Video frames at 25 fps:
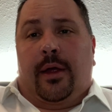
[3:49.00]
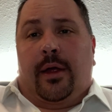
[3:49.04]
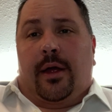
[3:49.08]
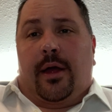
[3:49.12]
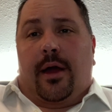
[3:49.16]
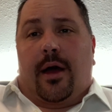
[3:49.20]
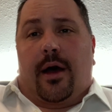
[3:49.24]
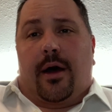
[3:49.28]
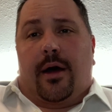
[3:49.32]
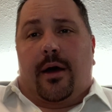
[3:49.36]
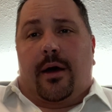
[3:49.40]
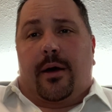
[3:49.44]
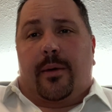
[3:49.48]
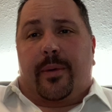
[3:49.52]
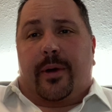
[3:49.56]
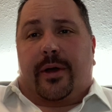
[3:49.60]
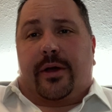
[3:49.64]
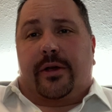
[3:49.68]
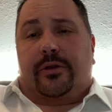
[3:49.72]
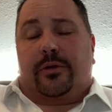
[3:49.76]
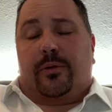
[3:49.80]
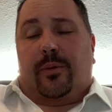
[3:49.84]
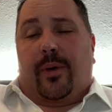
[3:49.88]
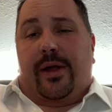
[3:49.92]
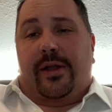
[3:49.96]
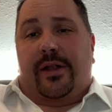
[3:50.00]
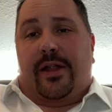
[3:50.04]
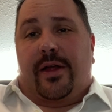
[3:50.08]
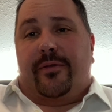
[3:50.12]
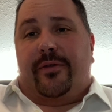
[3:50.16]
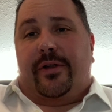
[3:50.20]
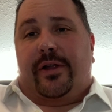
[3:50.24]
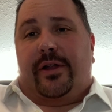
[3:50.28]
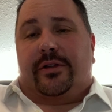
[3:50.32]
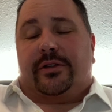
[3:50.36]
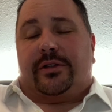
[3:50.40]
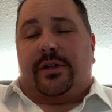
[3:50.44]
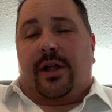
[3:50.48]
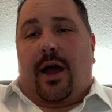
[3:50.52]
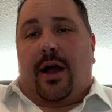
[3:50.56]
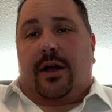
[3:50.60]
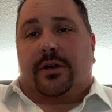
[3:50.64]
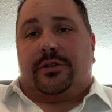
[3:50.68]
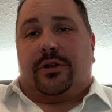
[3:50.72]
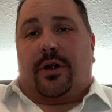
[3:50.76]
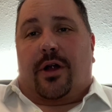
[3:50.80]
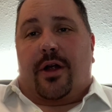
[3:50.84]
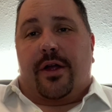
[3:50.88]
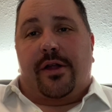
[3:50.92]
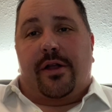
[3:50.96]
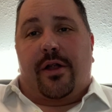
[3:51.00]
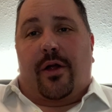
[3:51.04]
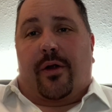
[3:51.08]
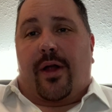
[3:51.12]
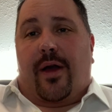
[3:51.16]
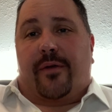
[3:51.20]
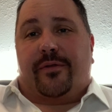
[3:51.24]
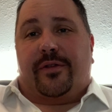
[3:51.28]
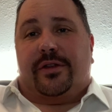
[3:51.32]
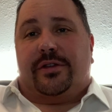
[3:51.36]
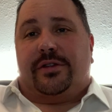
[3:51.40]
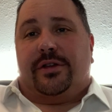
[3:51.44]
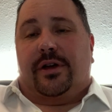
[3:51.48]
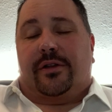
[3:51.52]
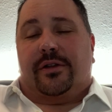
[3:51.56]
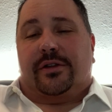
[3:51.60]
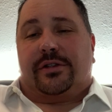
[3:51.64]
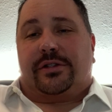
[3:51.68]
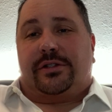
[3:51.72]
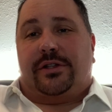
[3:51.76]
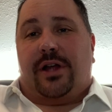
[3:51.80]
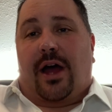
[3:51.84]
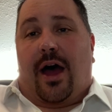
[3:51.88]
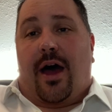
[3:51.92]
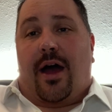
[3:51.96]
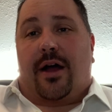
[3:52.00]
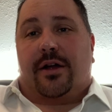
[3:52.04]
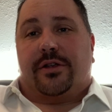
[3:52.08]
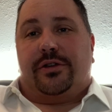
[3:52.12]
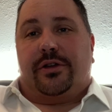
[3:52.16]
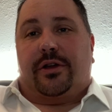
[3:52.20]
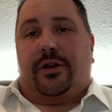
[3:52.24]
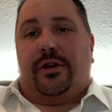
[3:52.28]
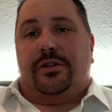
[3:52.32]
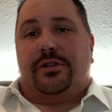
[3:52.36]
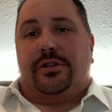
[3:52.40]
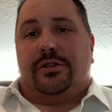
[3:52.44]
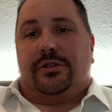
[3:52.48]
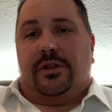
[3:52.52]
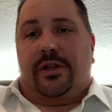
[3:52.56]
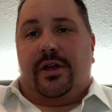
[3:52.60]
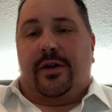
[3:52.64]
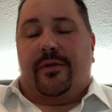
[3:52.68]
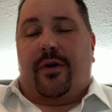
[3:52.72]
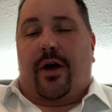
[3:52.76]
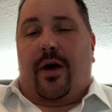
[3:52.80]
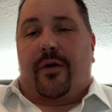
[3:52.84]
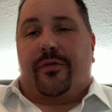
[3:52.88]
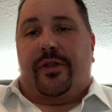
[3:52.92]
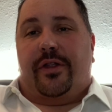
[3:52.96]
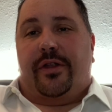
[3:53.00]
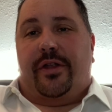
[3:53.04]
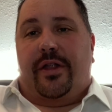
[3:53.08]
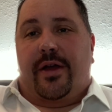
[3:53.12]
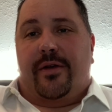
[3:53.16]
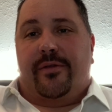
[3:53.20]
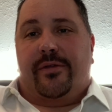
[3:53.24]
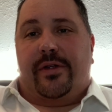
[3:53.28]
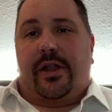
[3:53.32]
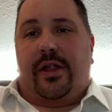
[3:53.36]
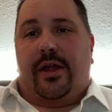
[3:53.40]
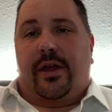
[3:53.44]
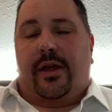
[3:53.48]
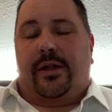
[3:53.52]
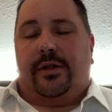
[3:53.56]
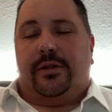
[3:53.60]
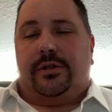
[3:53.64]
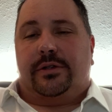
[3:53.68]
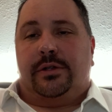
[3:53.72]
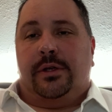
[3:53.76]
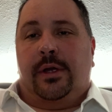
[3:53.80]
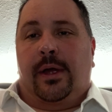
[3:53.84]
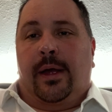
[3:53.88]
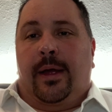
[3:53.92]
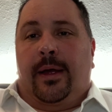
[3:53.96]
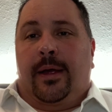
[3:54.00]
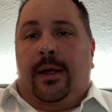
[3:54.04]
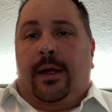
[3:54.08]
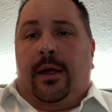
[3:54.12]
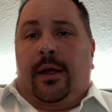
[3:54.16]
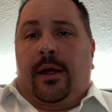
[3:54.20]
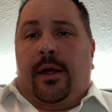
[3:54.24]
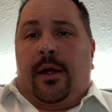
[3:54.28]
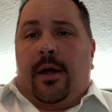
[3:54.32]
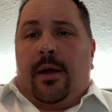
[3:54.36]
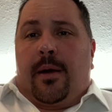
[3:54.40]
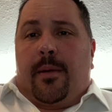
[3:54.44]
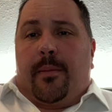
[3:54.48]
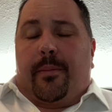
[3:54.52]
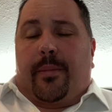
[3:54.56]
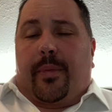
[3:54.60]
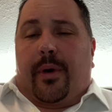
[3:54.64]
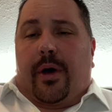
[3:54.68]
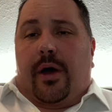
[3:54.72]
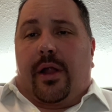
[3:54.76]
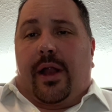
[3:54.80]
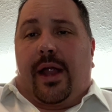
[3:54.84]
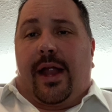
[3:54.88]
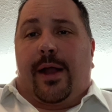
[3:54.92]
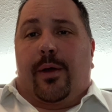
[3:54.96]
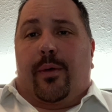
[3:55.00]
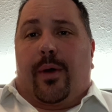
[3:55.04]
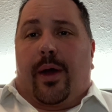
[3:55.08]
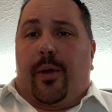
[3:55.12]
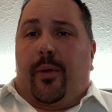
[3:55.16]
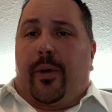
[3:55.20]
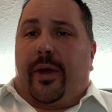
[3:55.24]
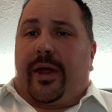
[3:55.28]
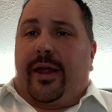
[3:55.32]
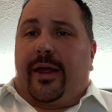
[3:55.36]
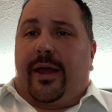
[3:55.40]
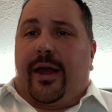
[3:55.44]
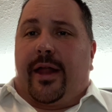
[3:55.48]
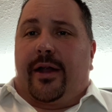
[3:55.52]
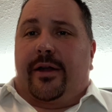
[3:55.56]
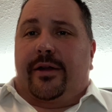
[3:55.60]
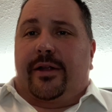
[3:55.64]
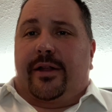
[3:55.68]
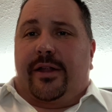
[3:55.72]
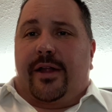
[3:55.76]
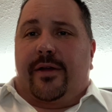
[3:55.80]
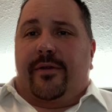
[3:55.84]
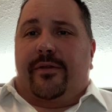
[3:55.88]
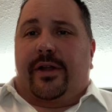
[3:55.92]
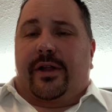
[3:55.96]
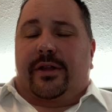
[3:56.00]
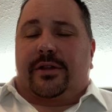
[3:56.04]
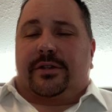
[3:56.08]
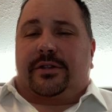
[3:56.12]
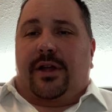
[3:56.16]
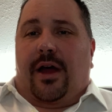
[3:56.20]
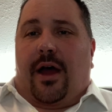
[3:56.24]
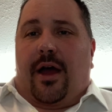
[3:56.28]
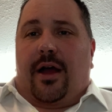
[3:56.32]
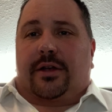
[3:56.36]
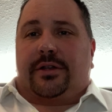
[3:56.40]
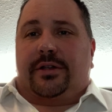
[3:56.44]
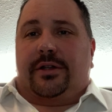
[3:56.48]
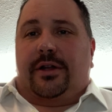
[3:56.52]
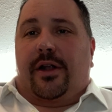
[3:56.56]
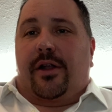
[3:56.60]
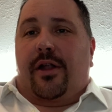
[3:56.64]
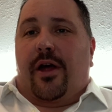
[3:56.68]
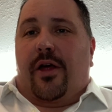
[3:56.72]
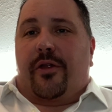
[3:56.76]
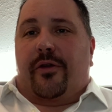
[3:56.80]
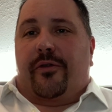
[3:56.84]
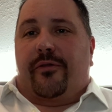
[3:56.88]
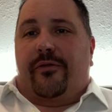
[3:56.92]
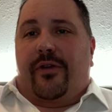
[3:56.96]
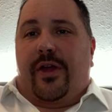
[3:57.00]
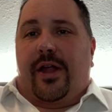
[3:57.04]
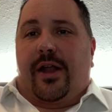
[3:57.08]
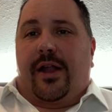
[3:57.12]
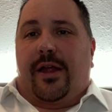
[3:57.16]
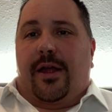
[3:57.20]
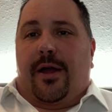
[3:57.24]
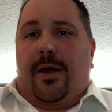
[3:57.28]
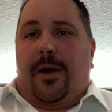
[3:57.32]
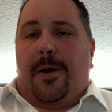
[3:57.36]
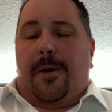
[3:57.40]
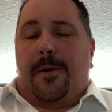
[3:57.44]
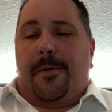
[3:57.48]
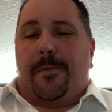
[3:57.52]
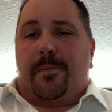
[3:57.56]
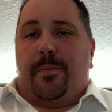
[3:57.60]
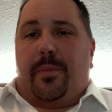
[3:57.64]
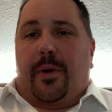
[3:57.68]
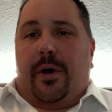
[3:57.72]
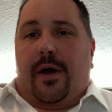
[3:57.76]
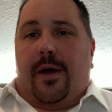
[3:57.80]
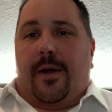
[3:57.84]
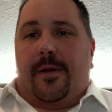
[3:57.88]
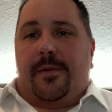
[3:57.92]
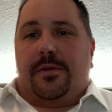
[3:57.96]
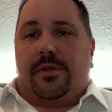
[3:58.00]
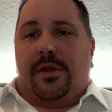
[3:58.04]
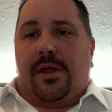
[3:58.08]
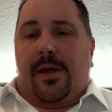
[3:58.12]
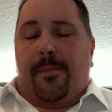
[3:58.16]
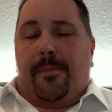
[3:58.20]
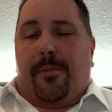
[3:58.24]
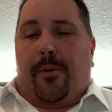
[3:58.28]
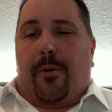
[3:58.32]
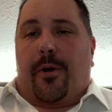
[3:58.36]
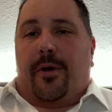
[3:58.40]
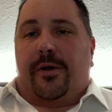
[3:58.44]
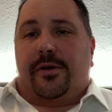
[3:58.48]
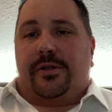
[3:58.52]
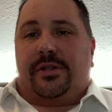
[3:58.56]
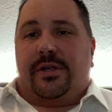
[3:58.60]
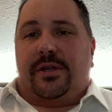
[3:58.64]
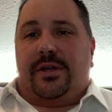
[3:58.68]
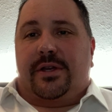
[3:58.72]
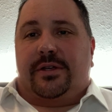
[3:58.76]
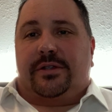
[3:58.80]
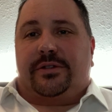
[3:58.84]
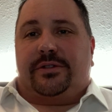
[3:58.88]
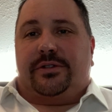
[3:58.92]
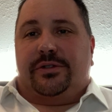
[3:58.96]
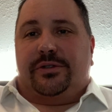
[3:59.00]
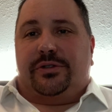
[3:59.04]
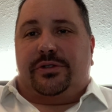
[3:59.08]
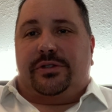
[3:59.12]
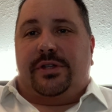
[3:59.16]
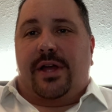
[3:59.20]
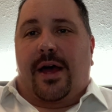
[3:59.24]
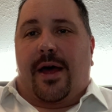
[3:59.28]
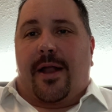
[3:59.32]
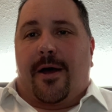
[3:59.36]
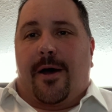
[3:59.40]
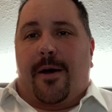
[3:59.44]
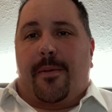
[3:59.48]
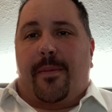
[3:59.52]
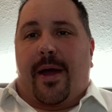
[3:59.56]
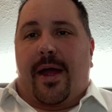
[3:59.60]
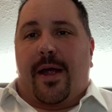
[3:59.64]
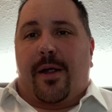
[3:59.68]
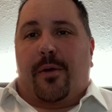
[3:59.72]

because the way dividend stocks are, you don't have to sell the stocks. You can just live off the dividends. But anyway, we can get into dividend stocks in another video, but the importance is to set up a